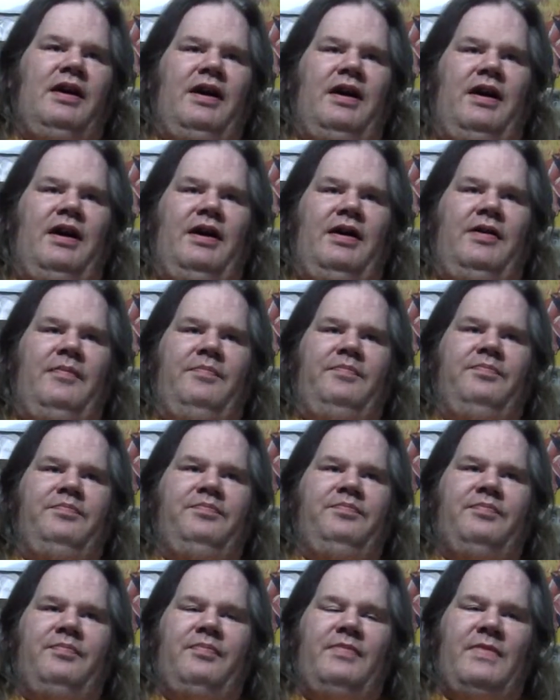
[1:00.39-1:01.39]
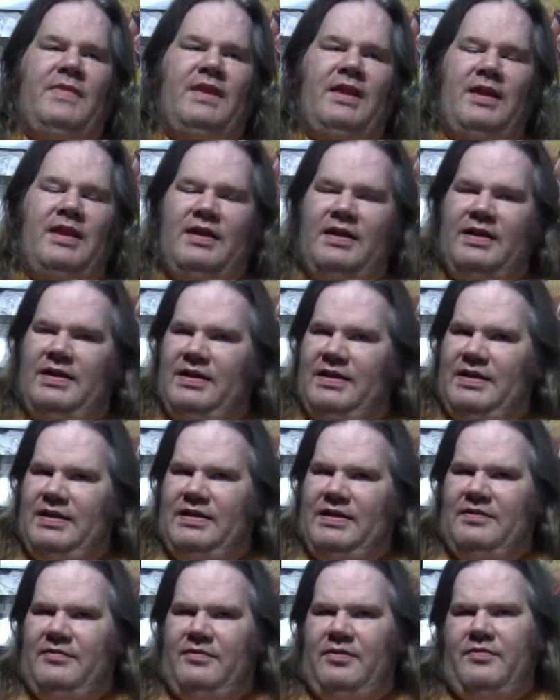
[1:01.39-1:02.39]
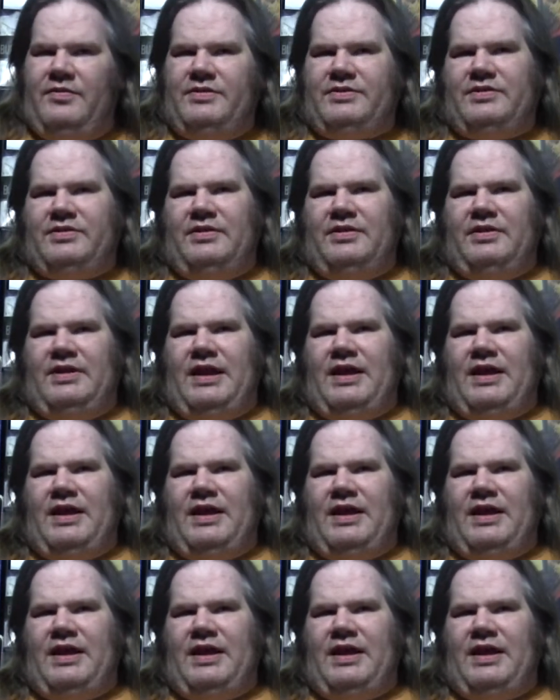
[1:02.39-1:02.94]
What was